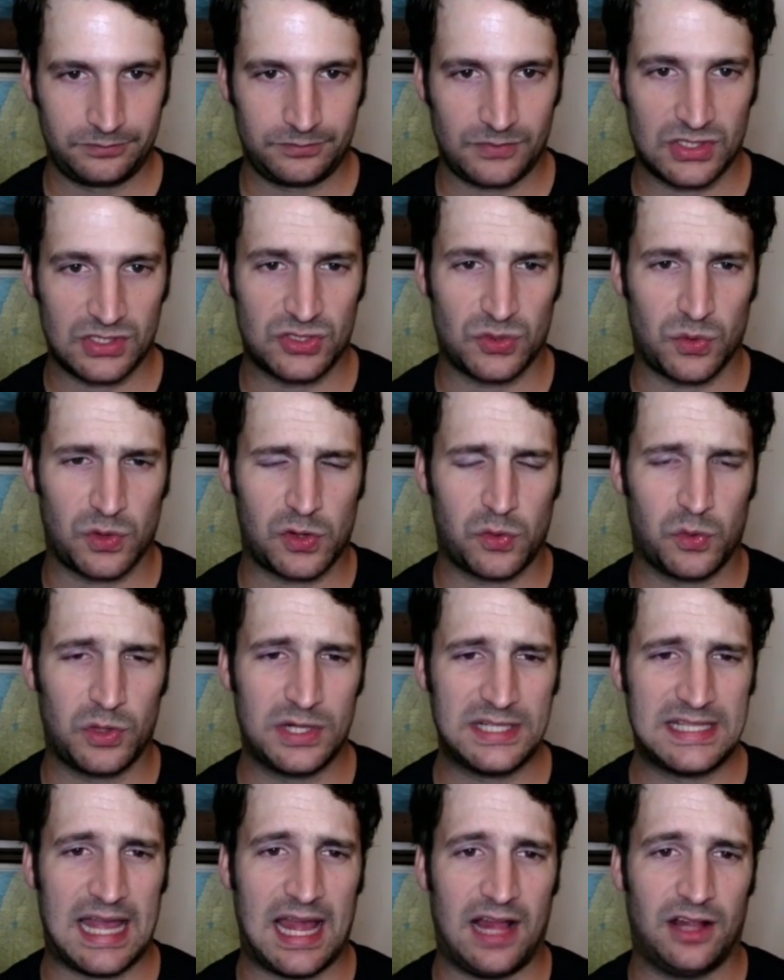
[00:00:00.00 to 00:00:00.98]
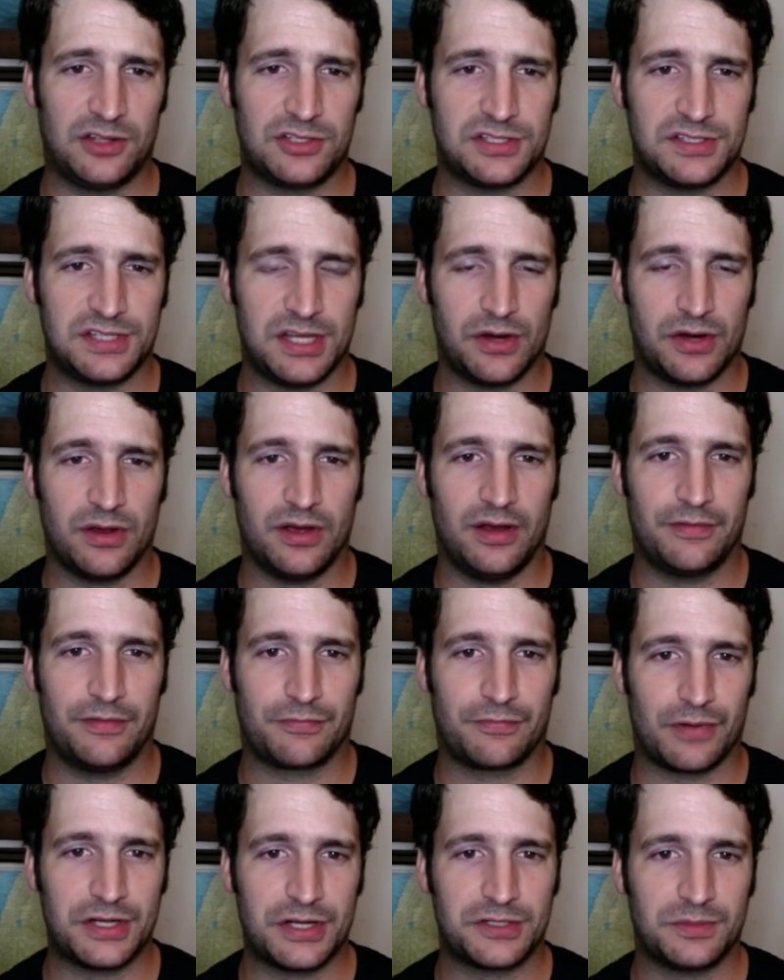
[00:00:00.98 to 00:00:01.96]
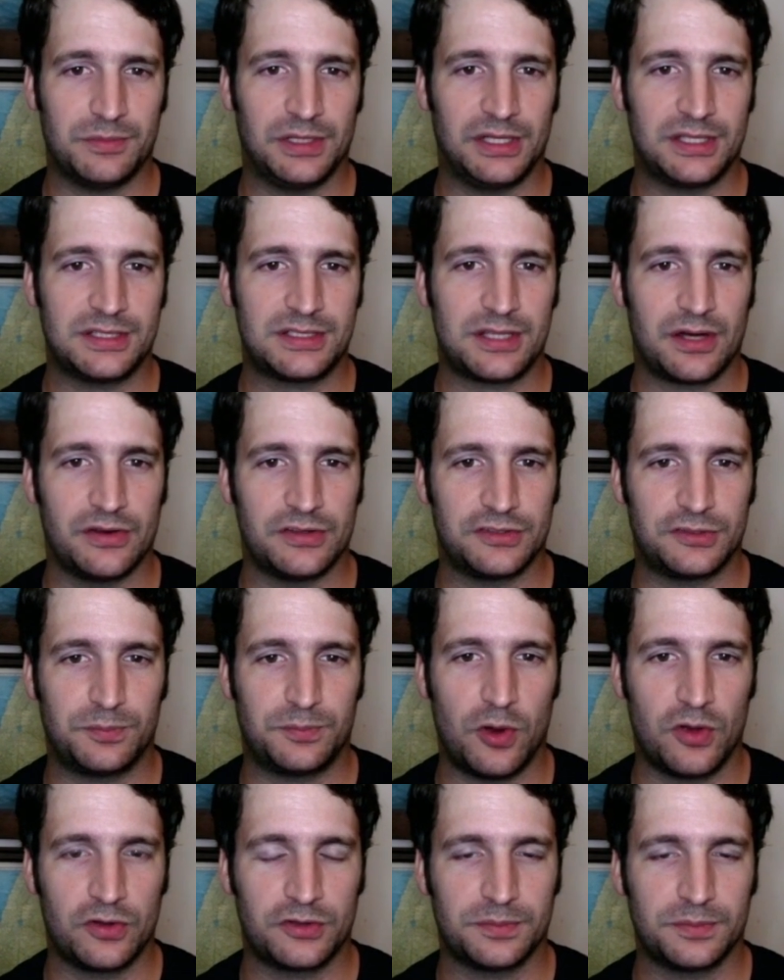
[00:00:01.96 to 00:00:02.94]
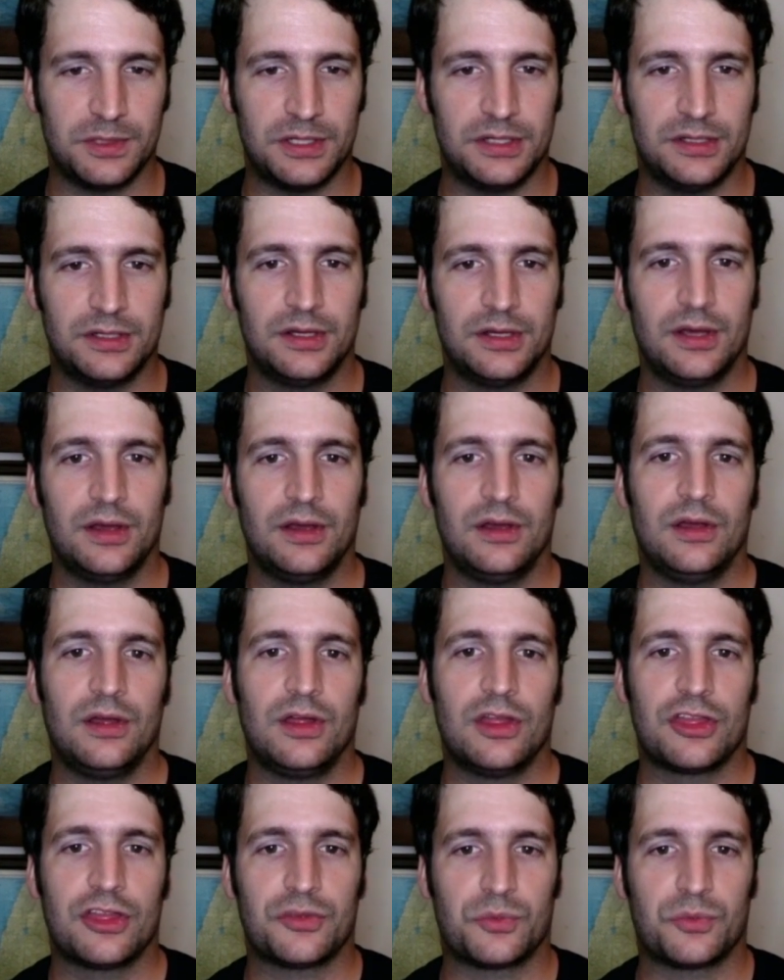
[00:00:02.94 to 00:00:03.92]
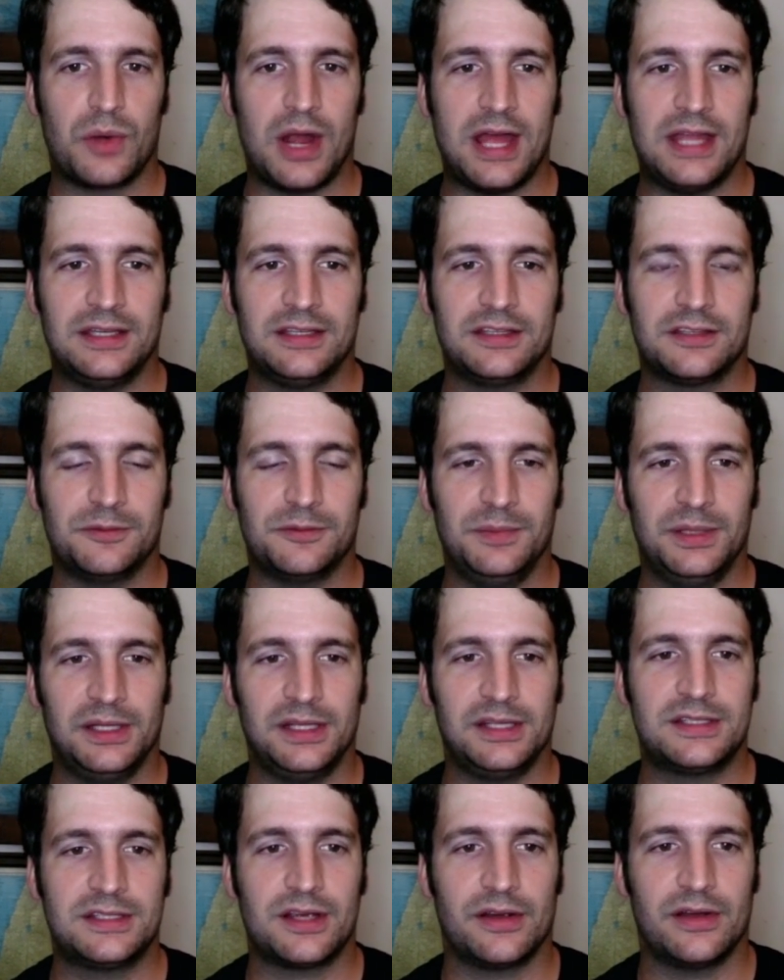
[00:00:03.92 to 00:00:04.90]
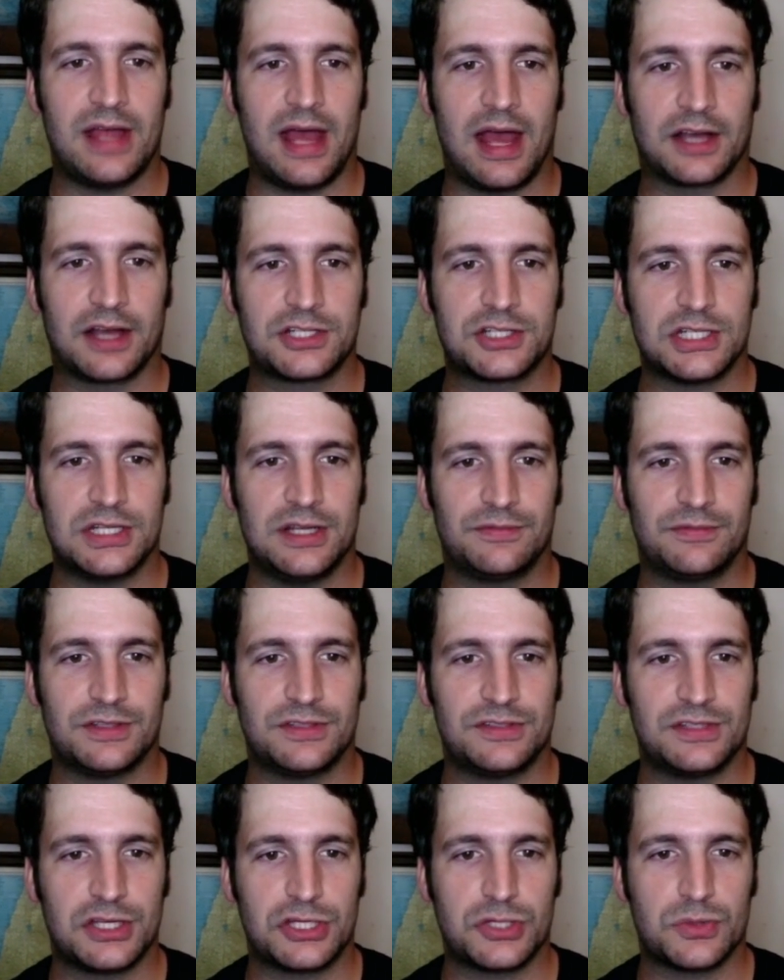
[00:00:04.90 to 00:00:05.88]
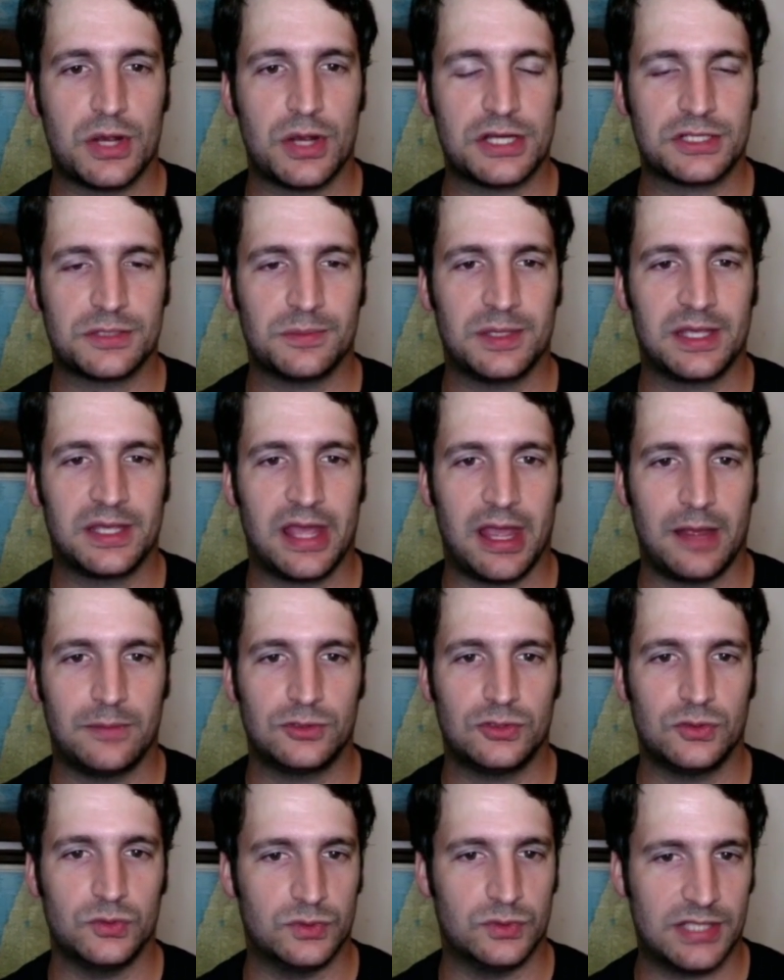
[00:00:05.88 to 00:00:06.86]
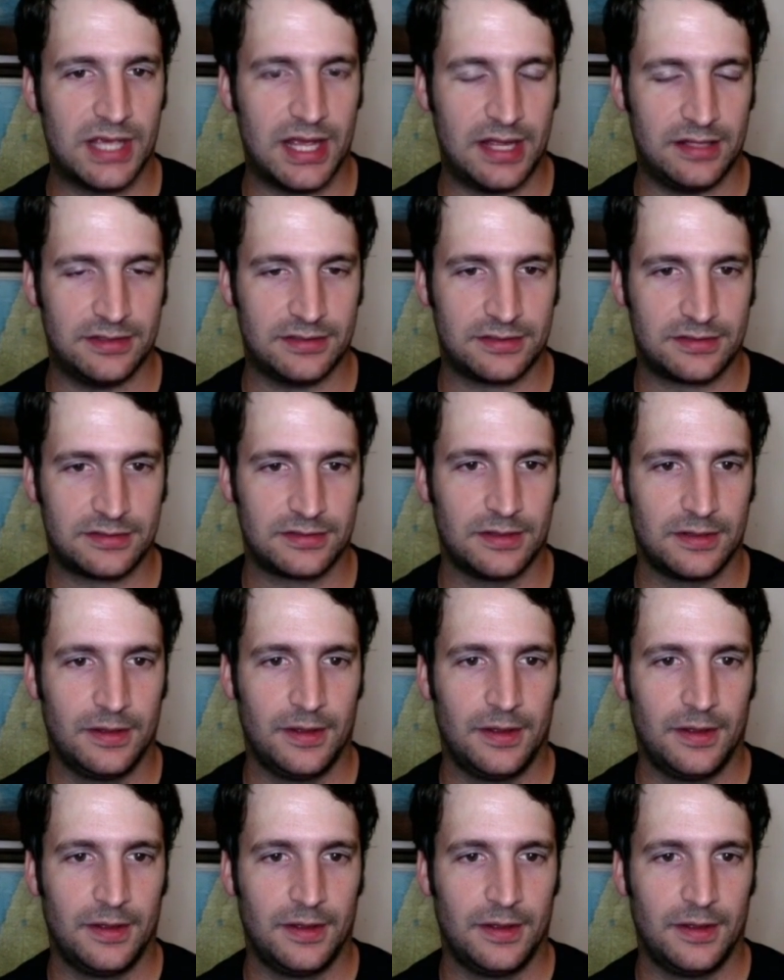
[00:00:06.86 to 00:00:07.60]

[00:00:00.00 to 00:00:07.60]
So according to Al Jazeera, a French military spokesman threatened military action if the situation became too tense.